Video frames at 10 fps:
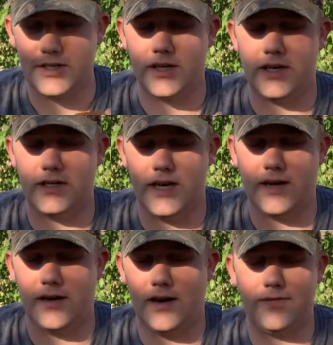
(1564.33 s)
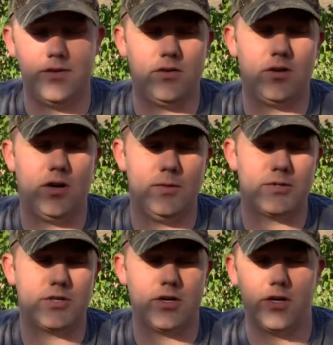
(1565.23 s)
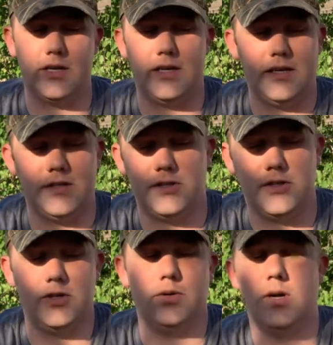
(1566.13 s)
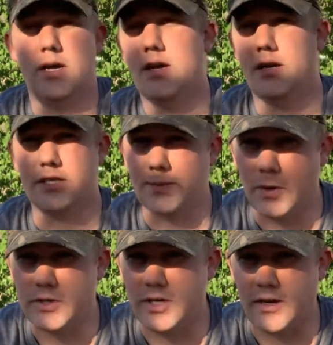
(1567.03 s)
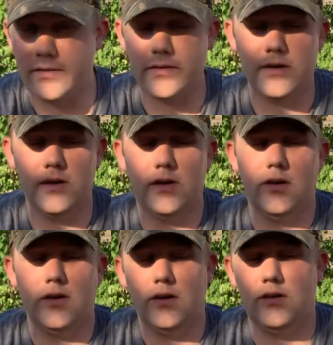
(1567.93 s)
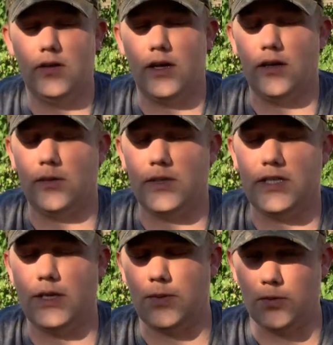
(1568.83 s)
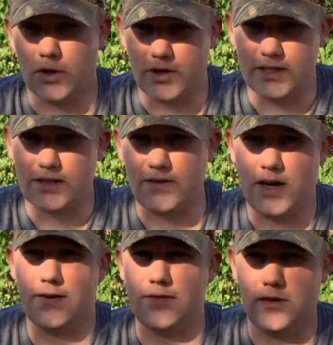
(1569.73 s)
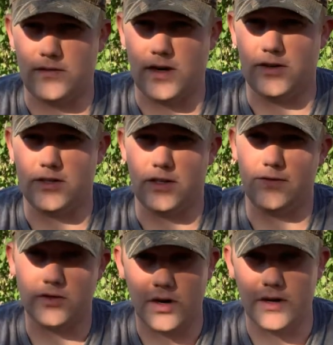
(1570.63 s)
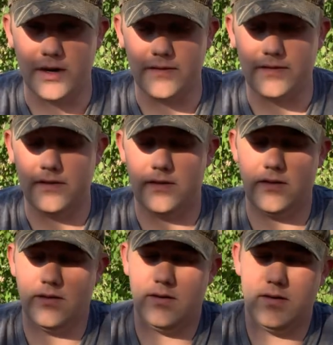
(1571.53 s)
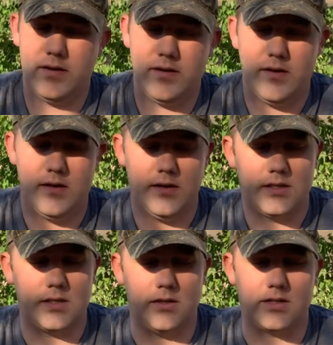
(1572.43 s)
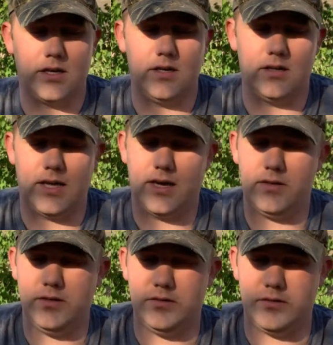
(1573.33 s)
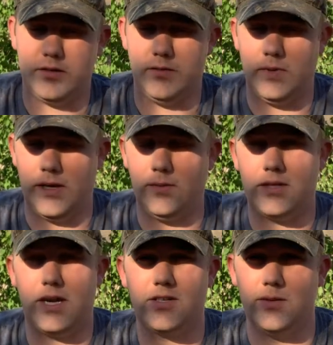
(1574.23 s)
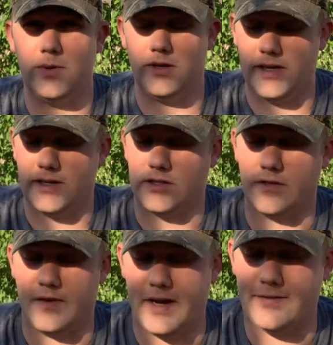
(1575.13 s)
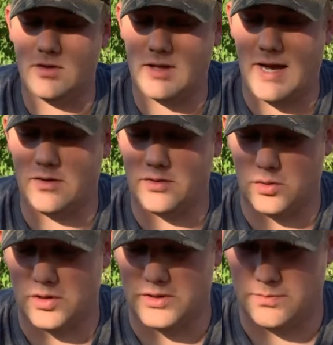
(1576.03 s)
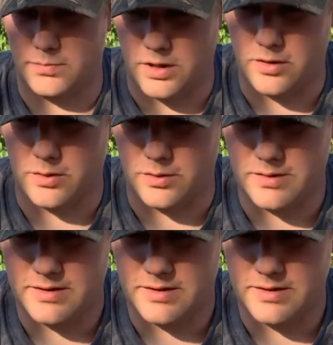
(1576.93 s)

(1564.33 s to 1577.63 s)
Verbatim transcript: you're gonna take off and you can almost turn it into a spoke shave. You get a little bit steeper, more aggressive knife and you've got yourself a draw knife. So it's gonna allow you to be able to actually build like a survival outdoors bow